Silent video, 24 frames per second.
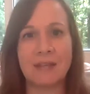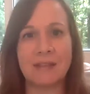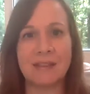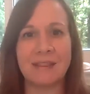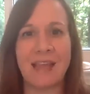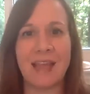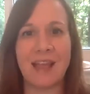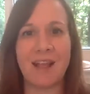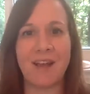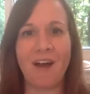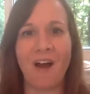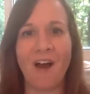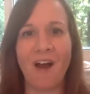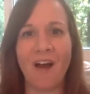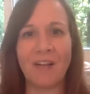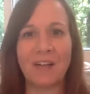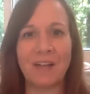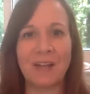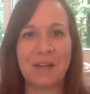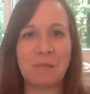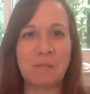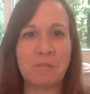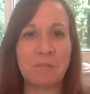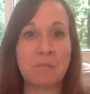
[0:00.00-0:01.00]
they call
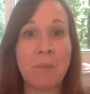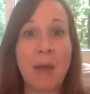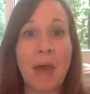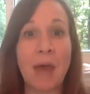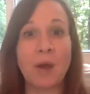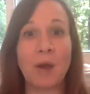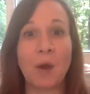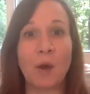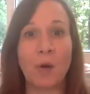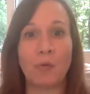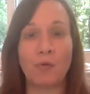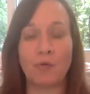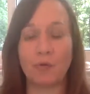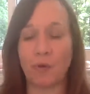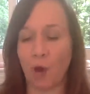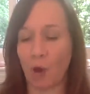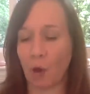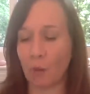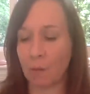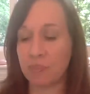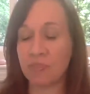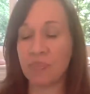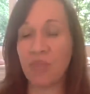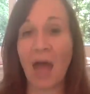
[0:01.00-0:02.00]
it meadow
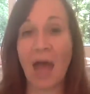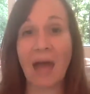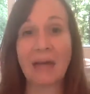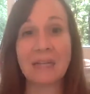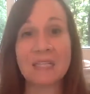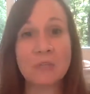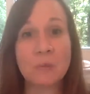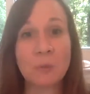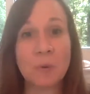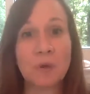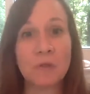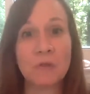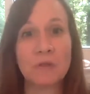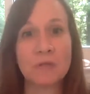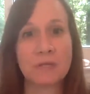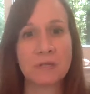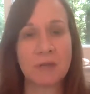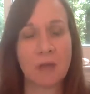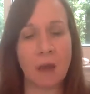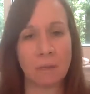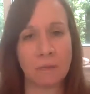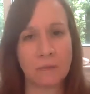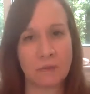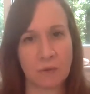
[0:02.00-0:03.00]
foam. That's where this
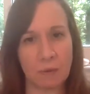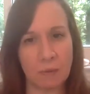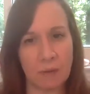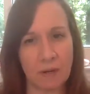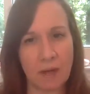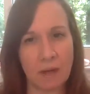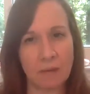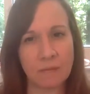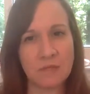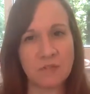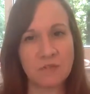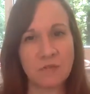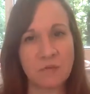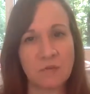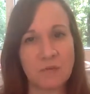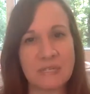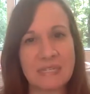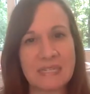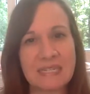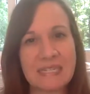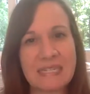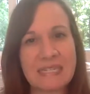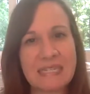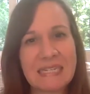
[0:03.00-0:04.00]
comes from. It comes from
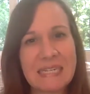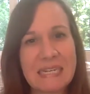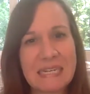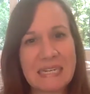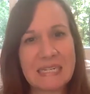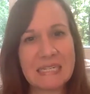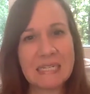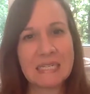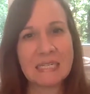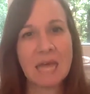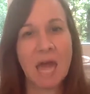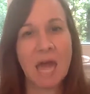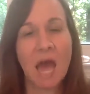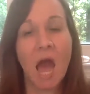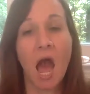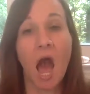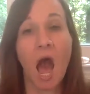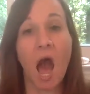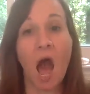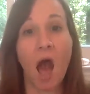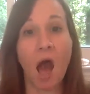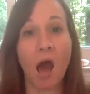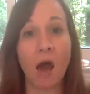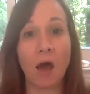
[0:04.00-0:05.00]
the seeds
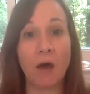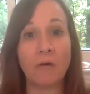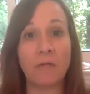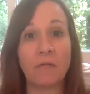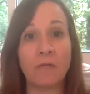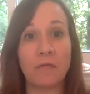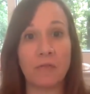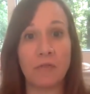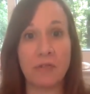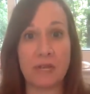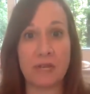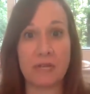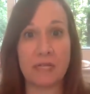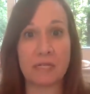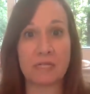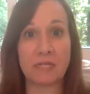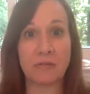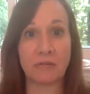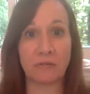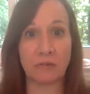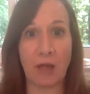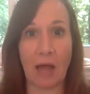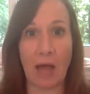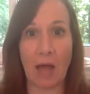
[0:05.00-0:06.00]
of these
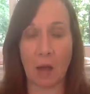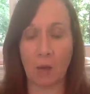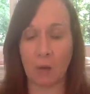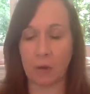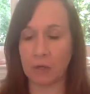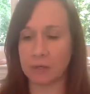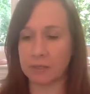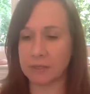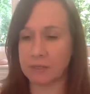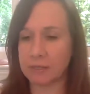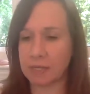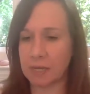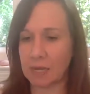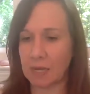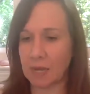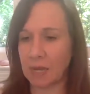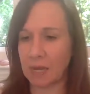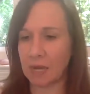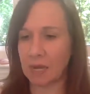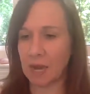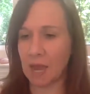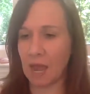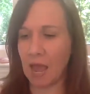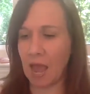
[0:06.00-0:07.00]
flowers.
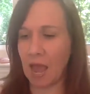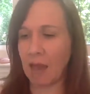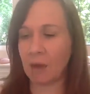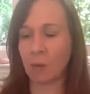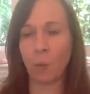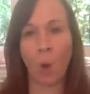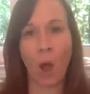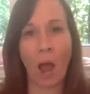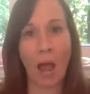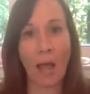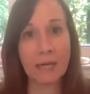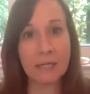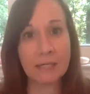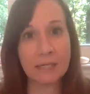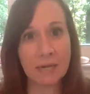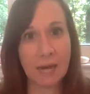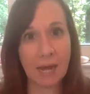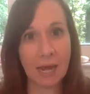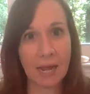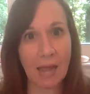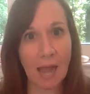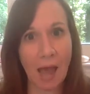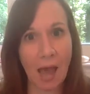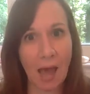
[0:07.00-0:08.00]
And why did
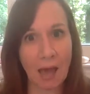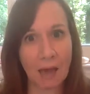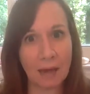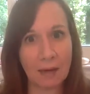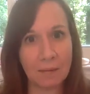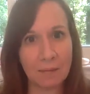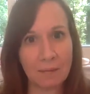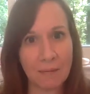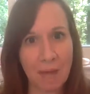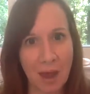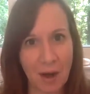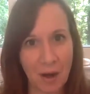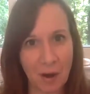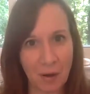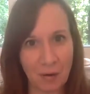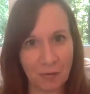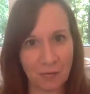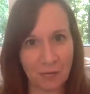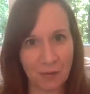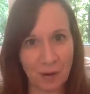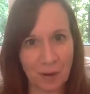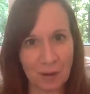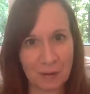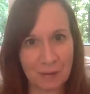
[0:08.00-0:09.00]
I add meadow
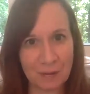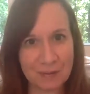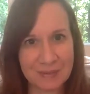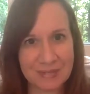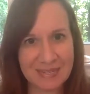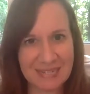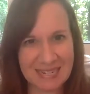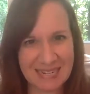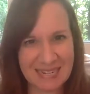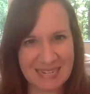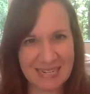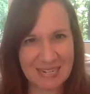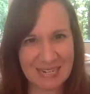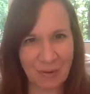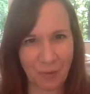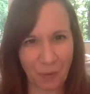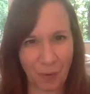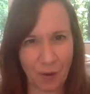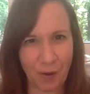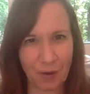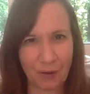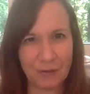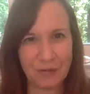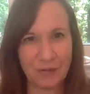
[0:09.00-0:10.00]
foam seed
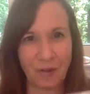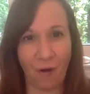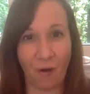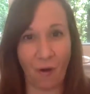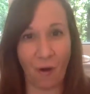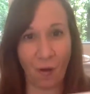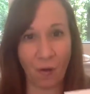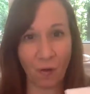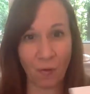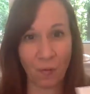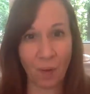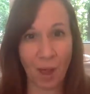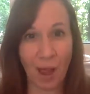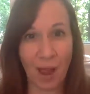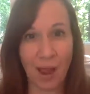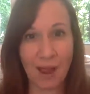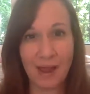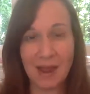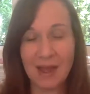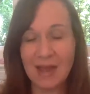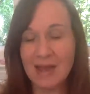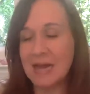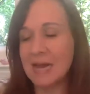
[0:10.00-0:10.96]
oil to all of my